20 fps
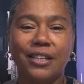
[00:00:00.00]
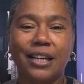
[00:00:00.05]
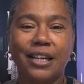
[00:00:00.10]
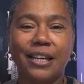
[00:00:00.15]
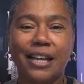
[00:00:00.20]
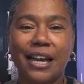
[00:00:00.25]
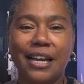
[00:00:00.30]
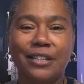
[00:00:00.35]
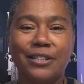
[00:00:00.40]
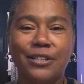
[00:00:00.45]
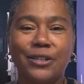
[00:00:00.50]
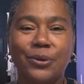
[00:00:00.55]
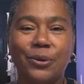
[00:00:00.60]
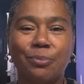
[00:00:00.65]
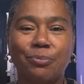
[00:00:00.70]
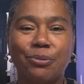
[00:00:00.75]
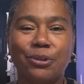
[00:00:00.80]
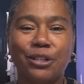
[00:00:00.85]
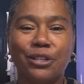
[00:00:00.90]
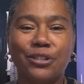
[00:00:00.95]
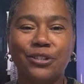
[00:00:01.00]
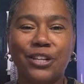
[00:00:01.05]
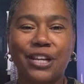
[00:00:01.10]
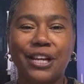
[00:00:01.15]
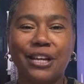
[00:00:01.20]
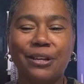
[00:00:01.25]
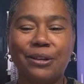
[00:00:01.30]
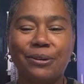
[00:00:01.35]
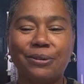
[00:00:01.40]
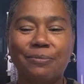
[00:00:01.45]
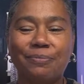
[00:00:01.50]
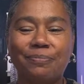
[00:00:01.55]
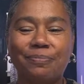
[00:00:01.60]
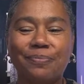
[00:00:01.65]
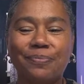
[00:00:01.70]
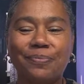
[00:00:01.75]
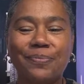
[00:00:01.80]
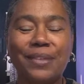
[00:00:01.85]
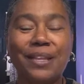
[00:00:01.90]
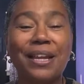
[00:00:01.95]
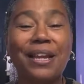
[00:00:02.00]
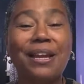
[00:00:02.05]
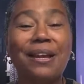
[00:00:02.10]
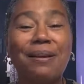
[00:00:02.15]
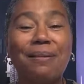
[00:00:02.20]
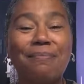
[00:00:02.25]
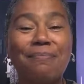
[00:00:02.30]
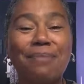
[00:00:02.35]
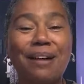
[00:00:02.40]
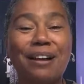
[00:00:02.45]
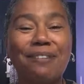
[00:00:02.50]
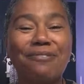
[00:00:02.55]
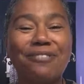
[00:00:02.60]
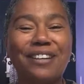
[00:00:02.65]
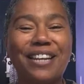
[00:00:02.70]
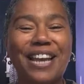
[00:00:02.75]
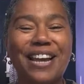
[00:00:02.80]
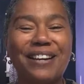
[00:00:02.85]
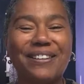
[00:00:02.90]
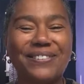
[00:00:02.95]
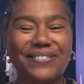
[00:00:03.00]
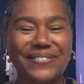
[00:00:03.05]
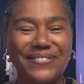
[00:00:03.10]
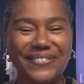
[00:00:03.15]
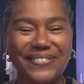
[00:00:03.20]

and I so appreciate you. Bye for now.